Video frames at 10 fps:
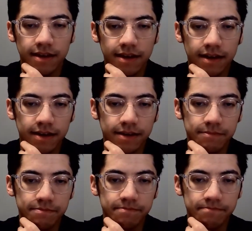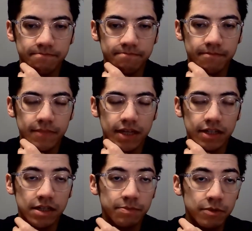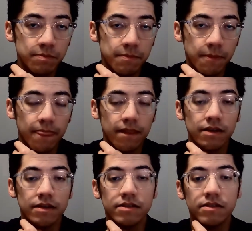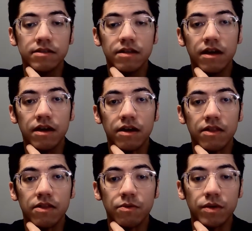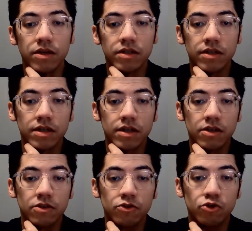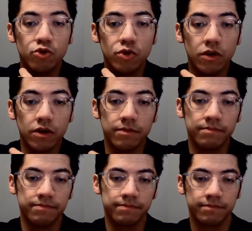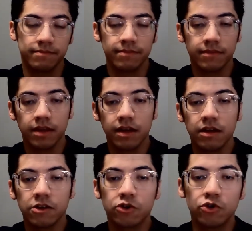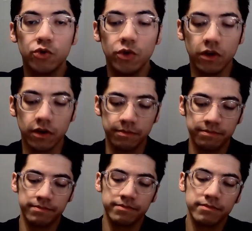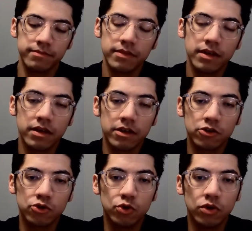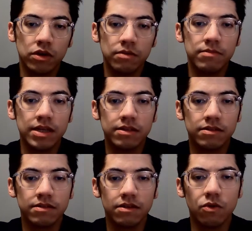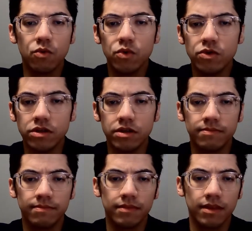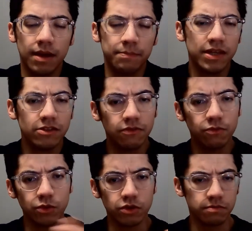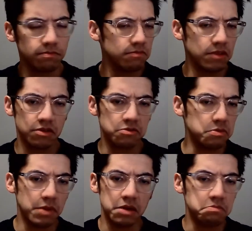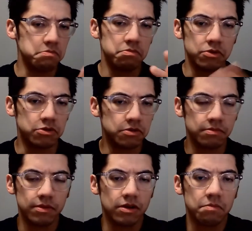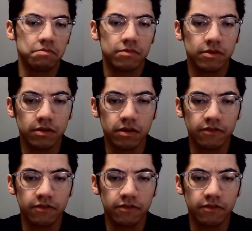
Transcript: An example is the word xylon. Xylon. Xylon means wood, a piece of wood that you may put on a